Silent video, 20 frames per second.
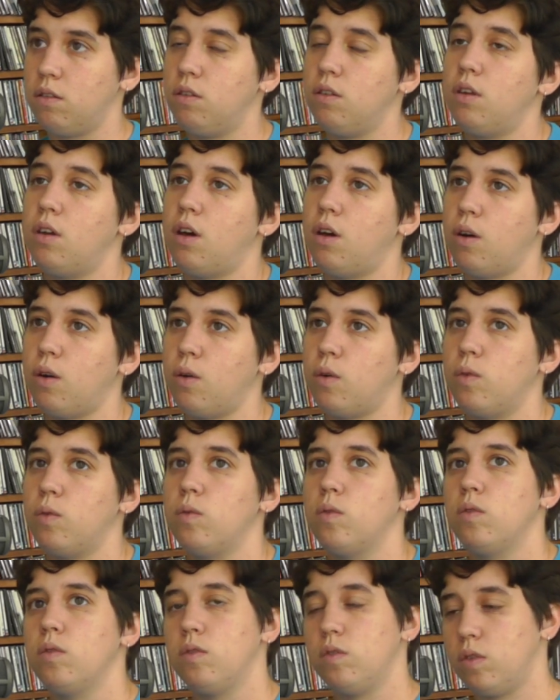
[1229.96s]
no
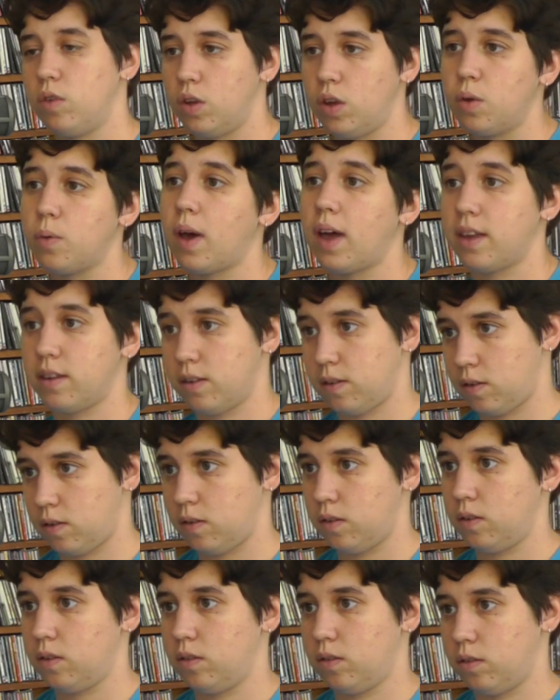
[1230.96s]

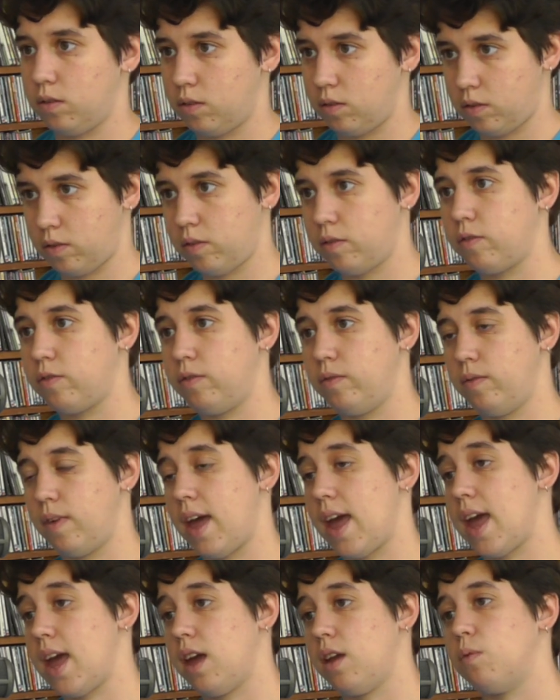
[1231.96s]
U.S.
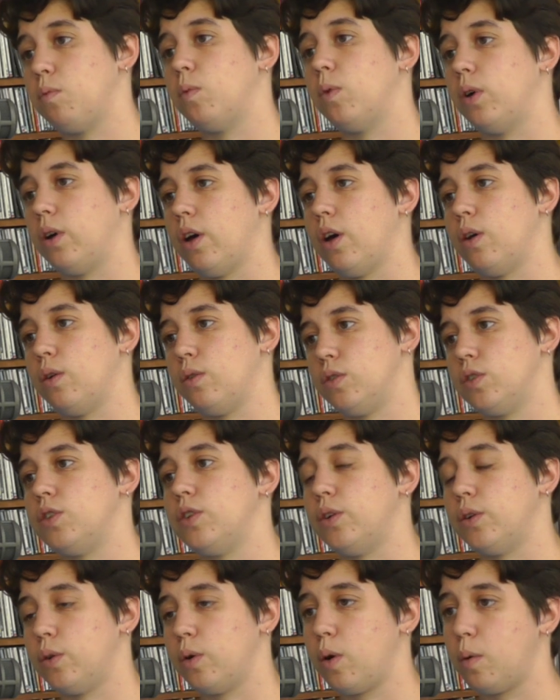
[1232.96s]
aid will go
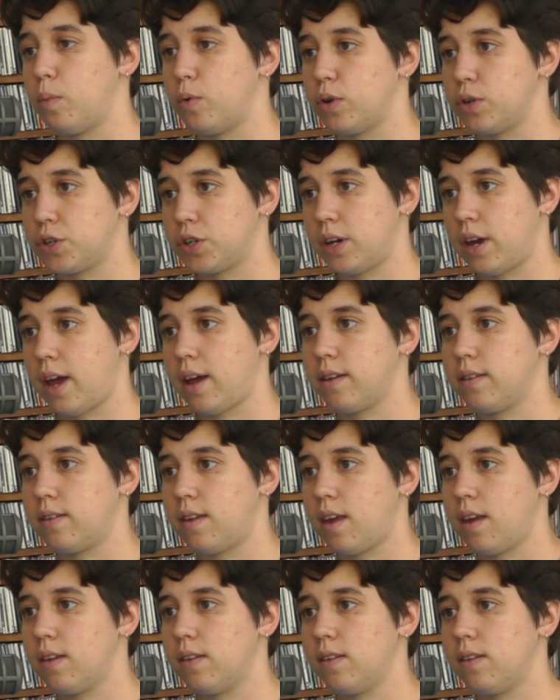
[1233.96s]
to abortion
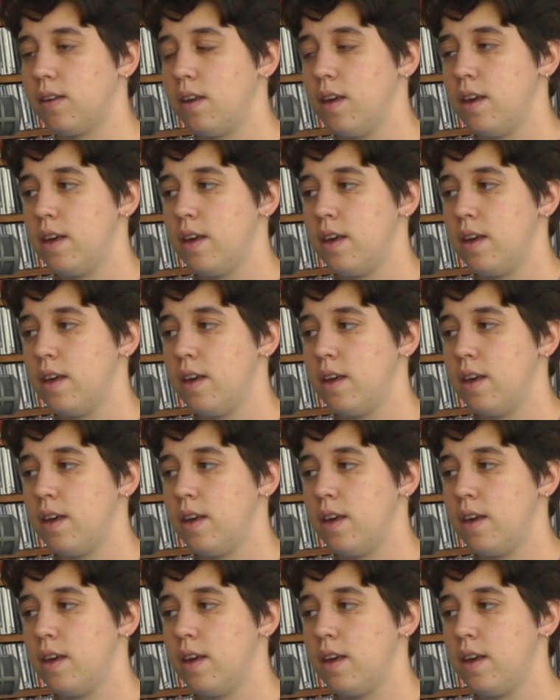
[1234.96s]
access.